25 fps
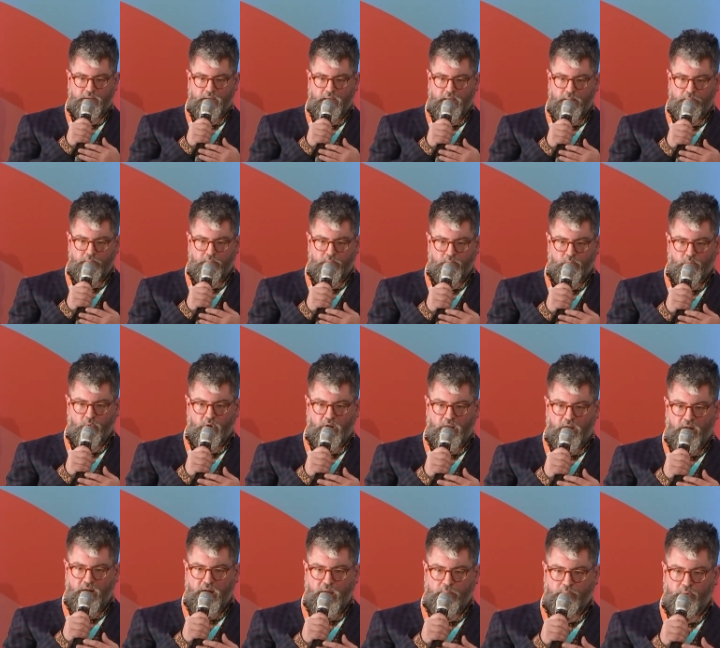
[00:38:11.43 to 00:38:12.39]
um,
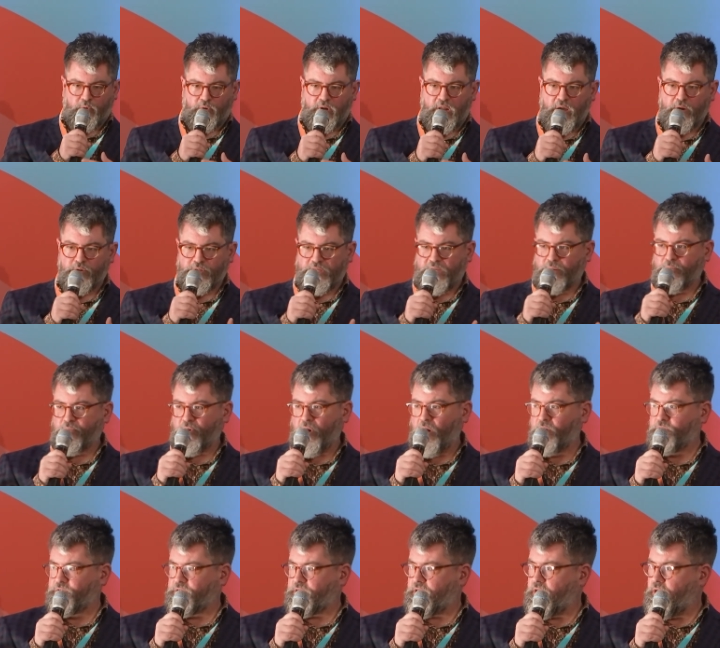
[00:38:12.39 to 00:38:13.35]
reliable loading
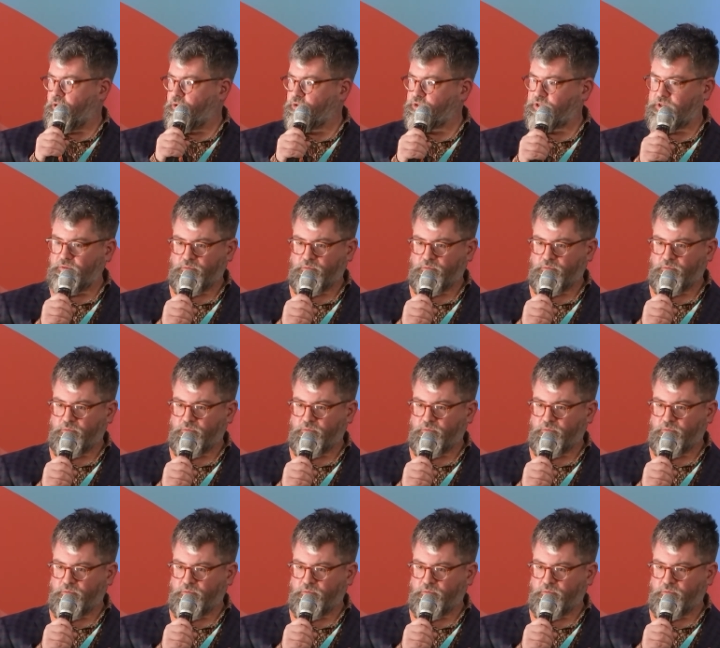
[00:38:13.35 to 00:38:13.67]
protocols